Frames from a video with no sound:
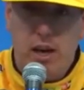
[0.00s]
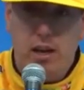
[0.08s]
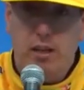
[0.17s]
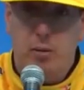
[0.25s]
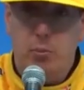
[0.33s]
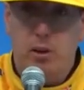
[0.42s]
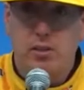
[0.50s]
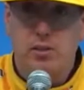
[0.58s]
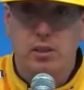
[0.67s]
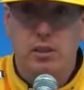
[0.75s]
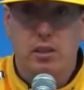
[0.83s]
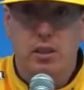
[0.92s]
out of cup
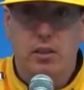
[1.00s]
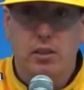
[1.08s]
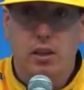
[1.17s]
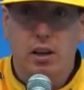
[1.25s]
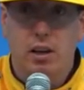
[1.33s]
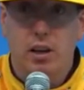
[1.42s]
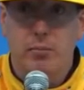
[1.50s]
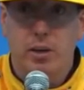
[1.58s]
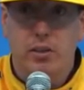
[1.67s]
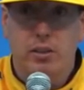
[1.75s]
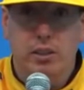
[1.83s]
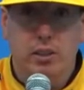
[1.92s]
racing, then I
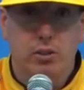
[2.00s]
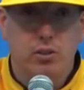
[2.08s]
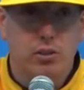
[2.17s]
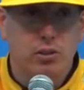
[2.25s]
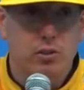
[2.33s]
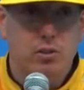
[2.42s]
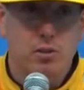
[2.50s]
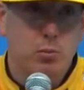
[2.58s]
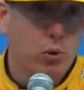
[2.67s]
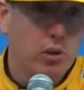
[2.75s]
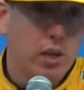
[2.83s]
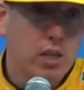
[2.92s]
might look at going to doing some
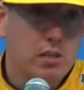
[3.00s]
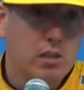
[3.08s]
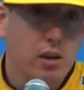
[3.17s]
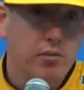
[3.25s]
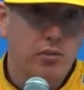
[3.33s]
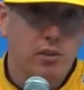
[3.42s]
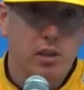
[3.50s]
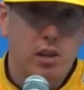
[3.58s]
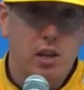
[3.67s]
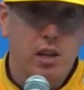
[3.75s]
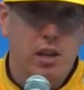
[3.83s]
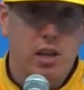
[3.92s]
more of that stuff and
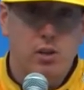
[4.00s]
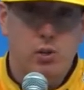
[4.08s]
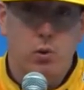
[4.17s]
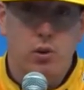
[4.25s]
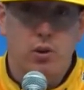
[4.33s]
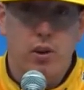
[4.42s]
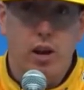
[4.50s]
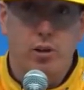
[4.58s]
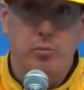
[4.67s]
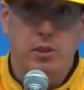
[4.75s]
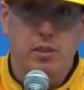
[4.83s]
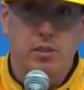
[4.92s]
touring
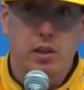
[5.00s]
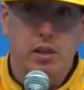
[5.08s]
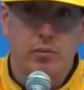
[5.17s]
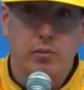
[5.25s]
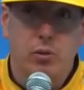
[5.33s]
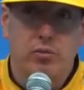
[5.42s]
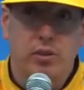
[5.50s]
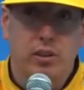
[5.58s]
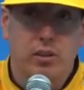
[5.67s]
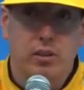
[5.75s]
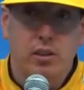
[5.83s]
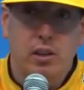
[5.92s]
around. But
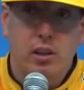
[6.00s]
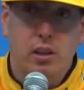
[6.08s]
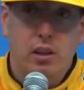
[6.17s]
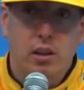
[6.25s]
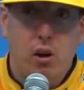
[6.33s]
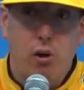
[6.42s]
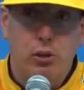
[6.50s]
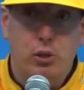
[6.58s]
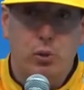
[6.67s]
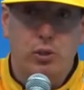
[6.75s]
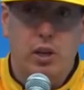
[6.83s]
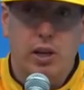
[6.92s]
hopefully all the
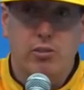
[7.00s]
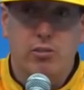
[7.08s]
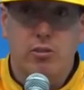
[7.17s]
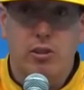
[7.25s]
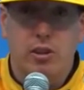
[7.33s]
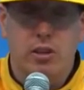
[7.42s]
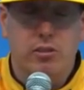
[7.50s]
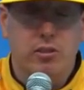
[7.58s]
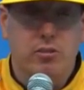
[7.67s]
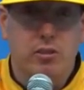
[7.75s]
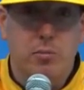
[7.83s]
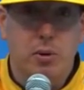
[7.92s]
short tracks are still in
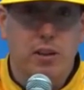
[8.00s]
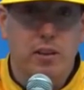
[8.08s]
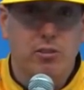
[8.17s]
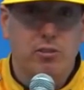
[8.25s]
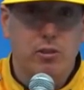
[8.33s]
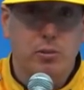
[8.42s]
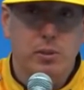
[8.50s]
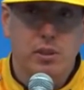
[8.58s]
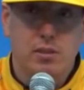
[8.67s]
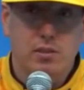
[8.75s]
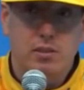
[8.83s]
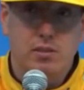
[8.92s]
existence by then too,
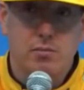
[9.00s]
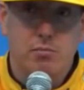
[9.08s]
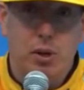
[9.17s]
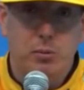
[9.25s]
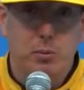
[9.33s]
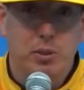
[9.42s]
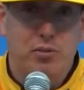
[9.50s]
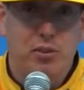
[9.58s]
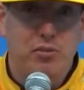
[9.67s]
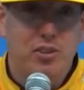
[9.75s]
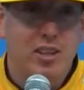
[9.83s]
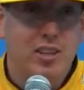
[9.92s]
because it's probably
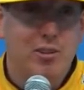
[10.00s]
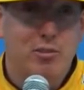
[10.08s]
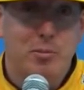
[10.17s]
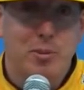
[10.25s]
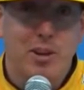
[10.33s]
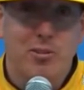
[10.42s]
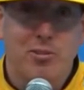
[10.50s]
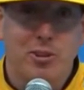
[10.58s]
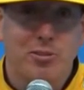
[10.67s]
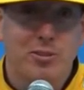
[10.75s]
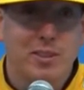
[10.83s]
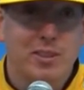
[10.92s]
15 years from now. So,